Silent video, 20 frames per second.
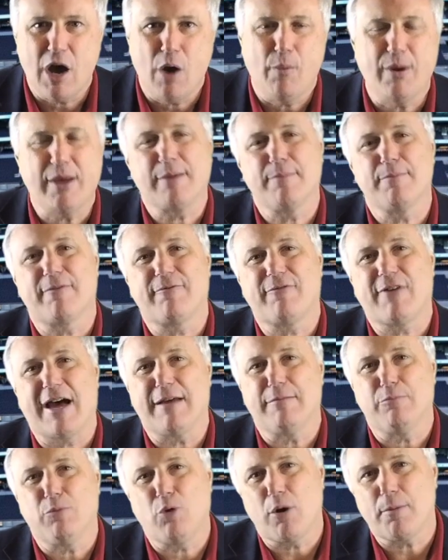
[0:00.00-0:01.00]
we can
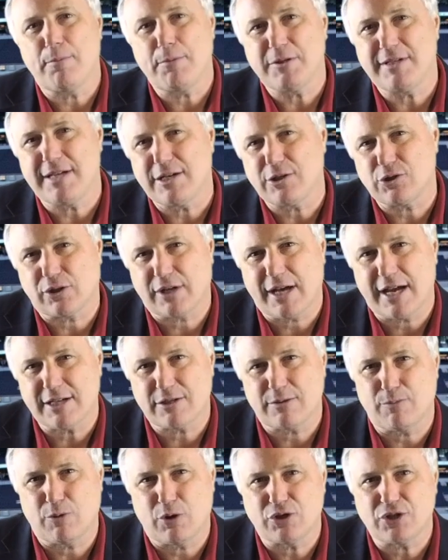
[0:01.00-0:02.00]
provide more potential
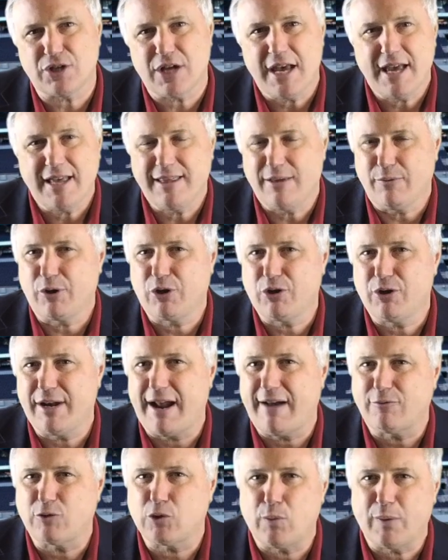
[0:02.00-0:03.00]
customers than we could
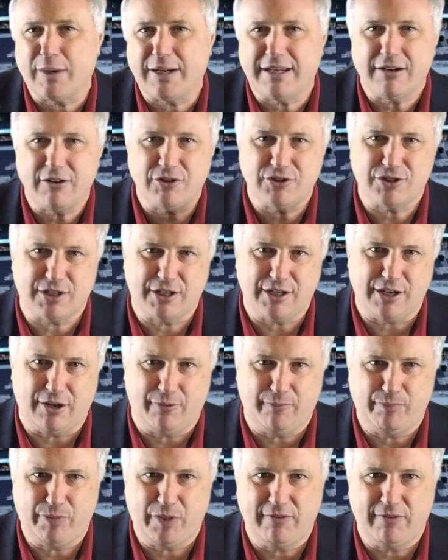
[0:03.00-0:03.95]
have 20 years ago.